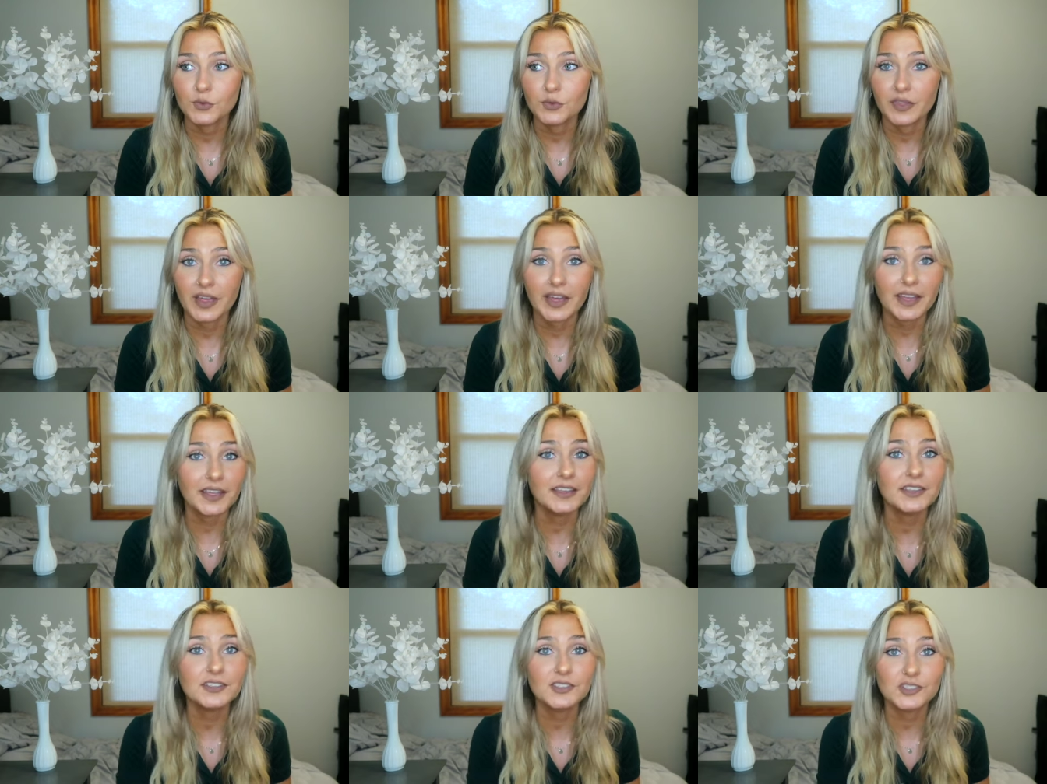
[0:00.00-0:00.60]

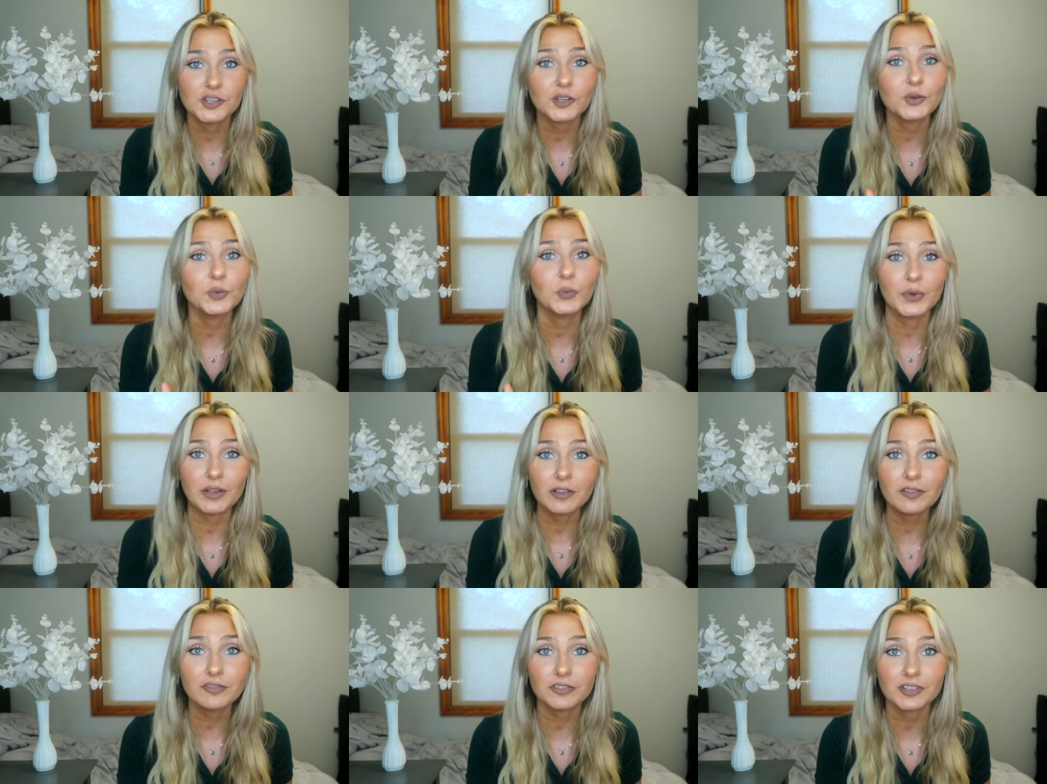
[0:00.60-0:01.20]
that is your
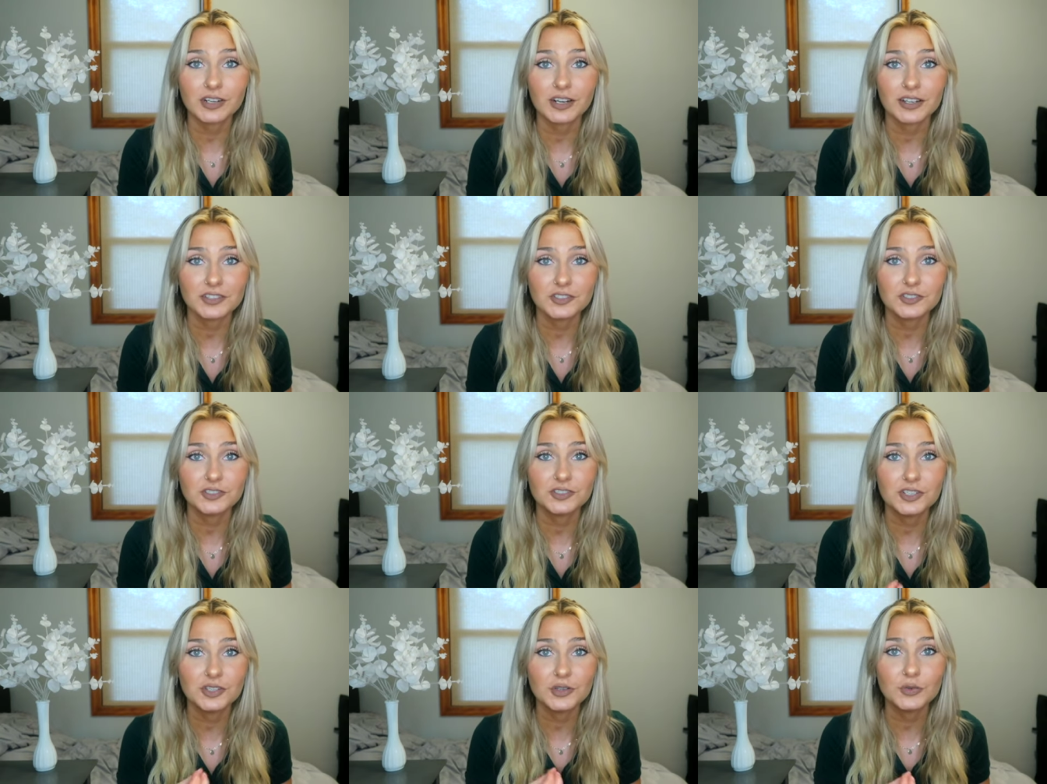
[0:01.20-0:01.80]
will for
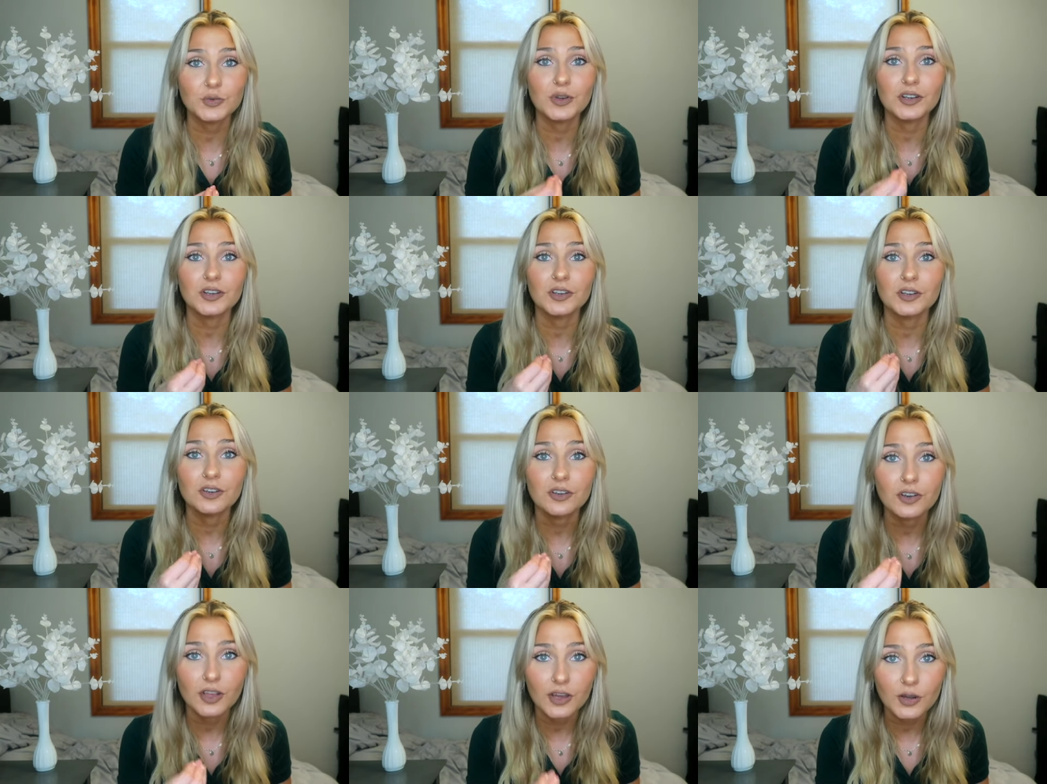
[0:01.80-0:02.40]
us to
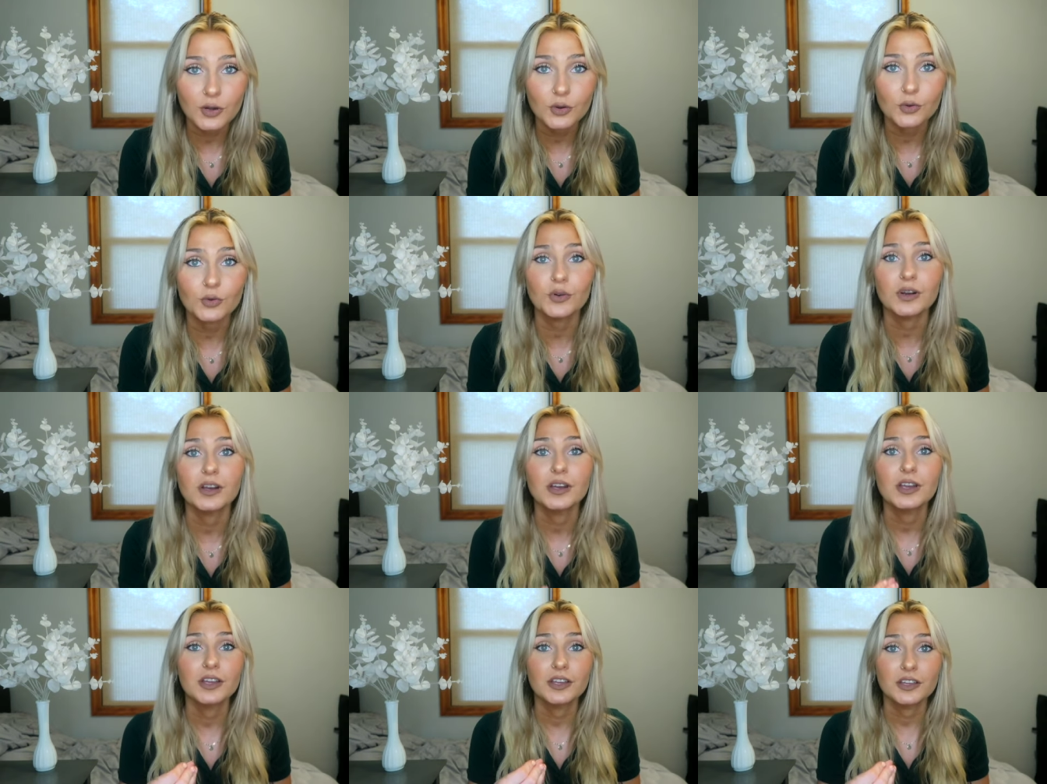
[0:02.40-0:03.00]

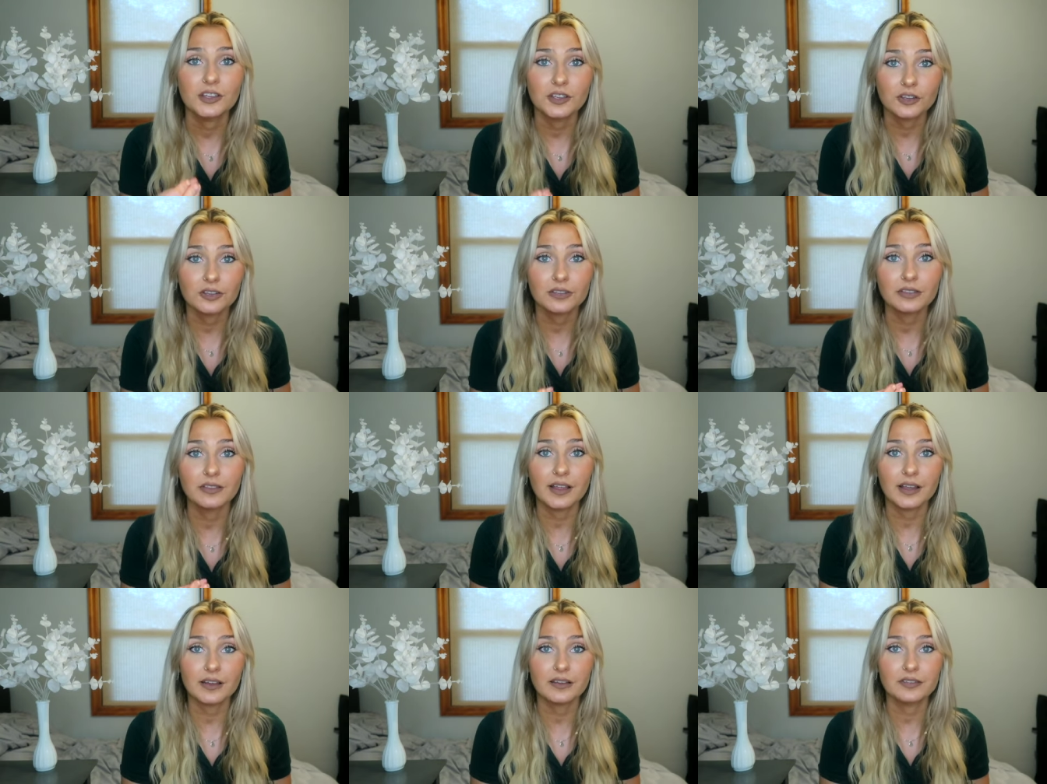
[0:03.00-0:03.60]
know your
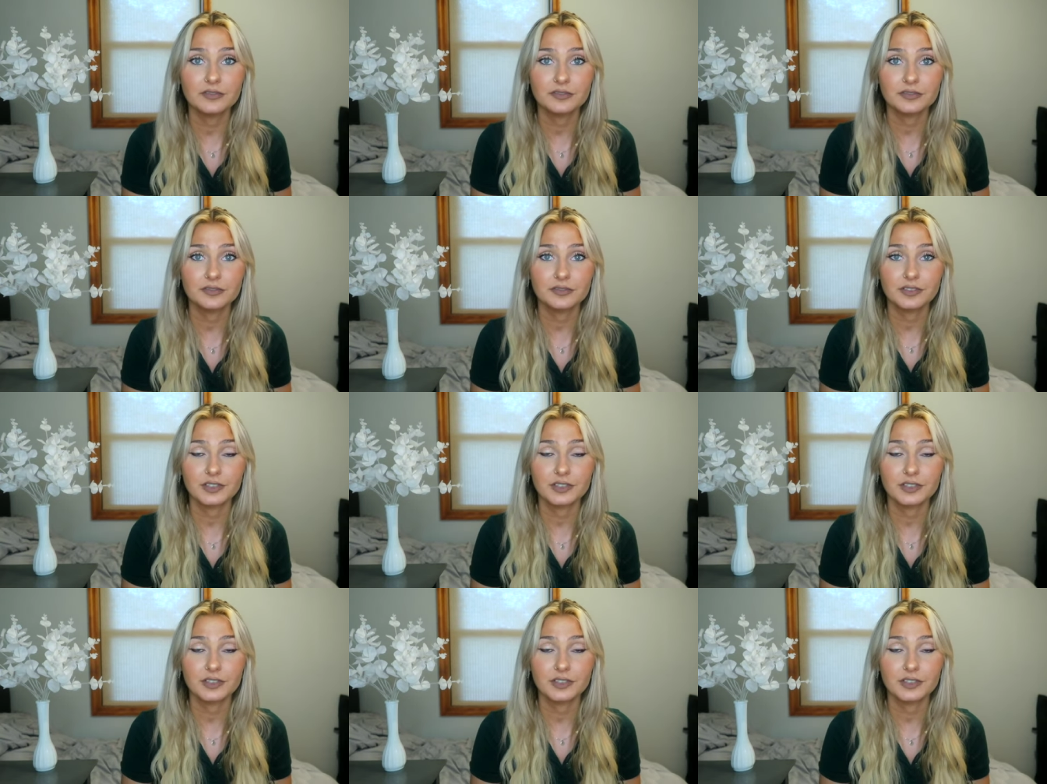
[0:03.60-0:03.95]
love